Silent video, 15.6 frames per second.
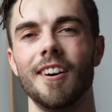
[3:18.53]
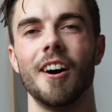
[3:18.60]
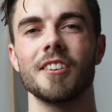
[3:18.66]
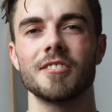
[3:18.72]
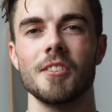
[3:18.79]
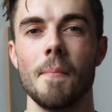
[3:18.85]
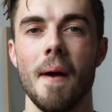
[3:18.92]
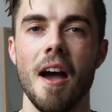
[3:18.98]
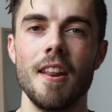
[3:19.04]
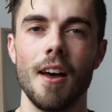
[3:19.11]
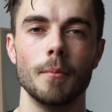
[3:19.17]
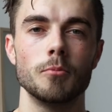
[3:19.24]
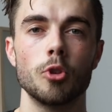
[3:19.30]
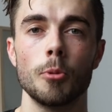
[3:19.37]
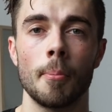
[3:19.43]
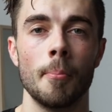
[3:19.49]
awesome, and I'm
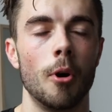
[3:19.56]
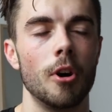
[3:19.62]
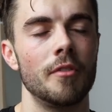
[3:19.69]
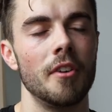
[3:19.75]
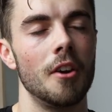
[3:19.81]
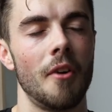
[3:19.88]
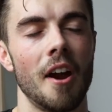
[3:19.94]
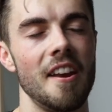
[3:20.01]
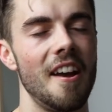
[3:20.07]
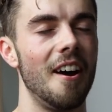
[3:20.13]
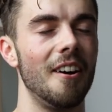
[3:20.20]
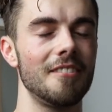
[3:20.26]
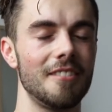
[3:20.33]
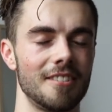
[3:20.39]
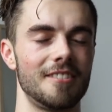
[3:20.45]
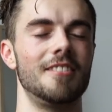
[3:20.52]
super motivated right now
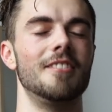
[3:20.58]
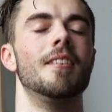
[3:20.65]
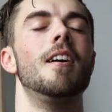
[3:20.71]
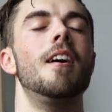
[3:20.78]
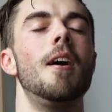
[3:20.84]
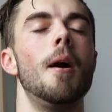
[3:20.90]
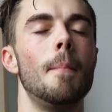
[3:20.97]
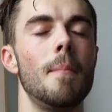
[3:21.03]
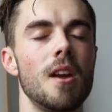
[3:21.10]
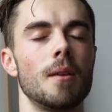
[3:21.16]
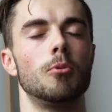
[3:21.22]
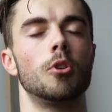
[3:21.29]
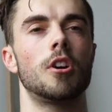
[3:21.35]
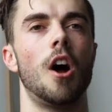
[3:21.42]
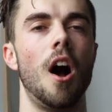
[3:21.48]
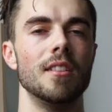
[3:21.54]
just to make
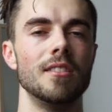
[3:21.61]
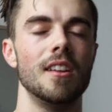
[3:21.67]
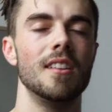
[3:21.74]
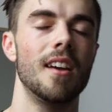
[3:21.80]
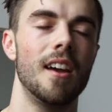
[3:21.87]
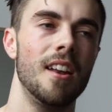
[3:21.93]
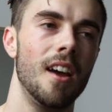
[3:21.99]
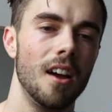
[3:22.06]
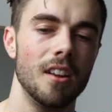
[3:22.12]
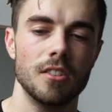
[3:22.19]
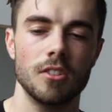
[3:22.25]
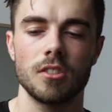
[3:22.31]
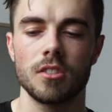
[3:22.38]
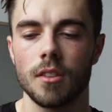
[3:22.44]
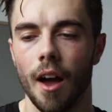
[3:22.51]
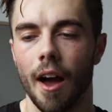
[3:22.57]
more content. And I
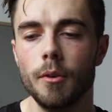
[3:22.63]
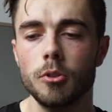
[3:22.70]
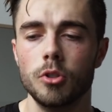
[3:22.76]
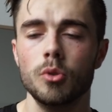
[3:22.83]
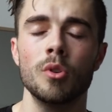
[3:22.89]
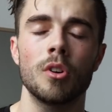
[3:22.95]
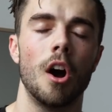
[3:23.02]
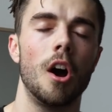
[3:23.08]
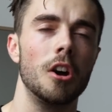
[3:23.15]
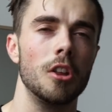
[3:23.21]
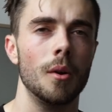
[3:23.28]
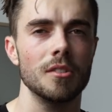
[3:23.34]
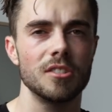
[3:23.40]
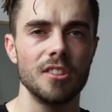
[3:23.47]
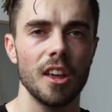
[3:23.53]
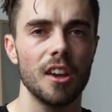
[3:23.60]
just, I was doing cardio, I
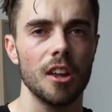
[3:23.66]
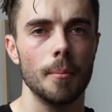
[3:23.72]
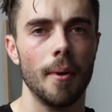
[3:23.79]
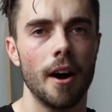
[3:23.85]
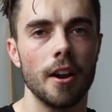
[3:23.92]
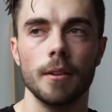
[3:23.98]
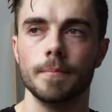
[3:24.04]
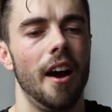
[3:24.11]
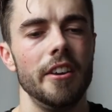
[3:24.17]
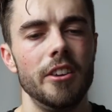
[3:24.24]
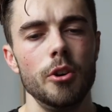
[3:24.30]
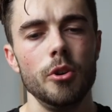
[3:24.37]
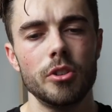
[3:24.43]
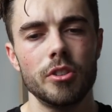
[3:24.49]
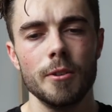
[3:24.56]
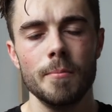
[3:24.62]
was thinking about it. I
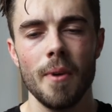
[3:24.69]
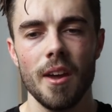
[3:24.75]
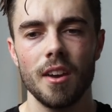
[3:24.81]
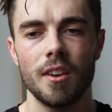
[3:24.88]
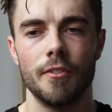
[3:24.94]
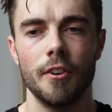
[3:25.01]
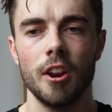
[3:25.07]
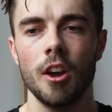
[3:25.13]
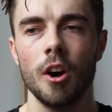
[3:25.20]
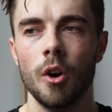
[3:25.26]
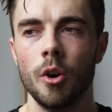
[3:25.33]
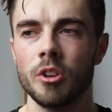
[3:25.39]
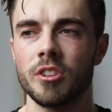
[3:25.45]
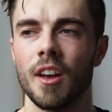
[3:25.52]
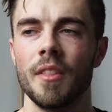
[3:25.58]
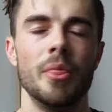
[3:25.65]
used to make
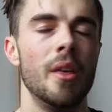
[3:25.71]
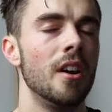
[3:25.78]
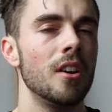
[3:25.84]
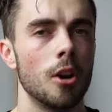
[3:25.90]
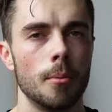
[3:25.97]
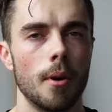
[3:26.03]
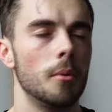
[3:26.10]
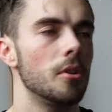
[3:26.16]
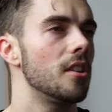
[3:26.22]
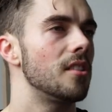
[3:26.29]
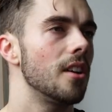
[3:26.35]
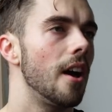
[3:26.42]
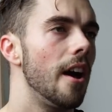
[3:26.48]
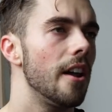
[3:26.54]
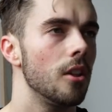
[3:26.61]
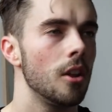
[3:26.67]
videos and then come up with a
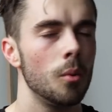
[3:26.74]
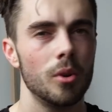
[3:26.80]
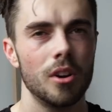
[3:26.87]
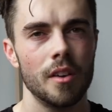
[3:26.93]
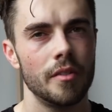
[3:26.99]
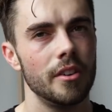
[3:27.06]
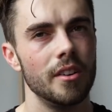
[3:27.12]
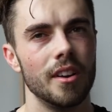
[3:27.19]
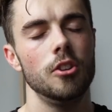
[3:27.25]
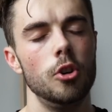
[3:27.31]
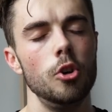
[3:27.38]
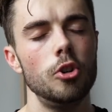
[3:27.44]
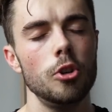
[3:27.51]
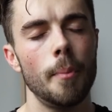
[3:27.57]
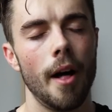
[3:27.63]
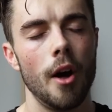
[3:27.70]
title and whatever.
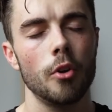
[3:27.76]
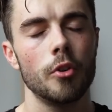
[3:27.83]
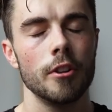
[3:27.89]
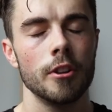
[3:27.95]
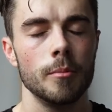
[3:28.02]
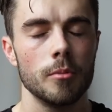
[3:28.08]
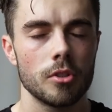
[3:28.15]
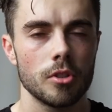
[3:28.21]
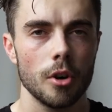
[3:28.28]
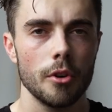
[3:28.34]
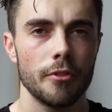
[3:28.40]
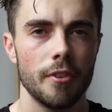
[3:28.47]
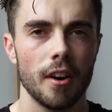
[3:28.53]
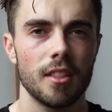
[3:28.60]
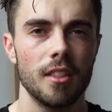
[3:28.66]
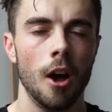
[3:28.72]
YouTube algorithm is so
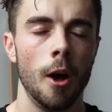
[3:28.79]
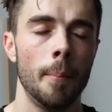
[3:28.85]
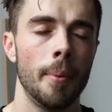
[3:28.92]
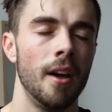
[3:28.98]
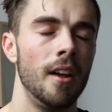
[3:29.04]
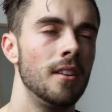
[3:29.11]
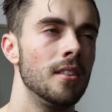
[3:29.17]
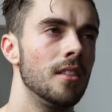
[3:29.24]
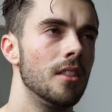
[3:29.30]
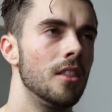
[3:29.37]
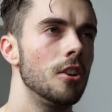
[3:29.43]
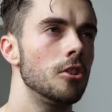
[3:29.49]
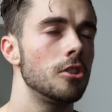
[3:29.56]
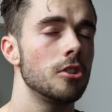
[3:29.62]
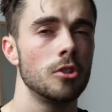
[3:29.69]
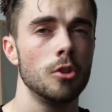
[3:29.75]
fucked up, and
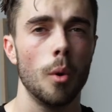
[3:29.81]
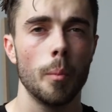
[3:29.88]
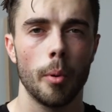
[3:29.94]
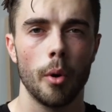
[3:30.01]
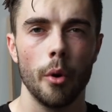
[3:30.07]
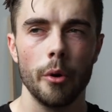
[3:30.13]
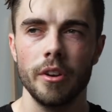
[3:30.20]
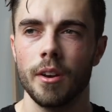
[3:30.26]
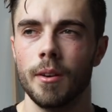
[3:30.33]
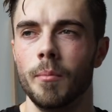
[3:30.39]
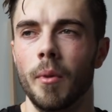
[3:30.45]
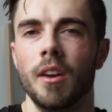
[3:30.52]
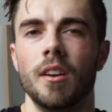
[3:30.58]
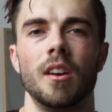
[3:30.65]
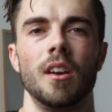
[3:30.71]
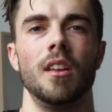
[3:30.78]
there's just no point in
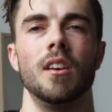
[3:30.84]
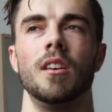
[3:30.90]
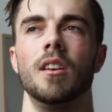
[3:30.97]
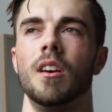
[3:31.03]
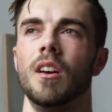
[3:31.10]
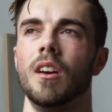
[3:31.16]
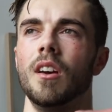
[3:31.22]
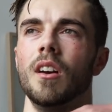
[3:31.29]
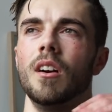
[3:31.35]
making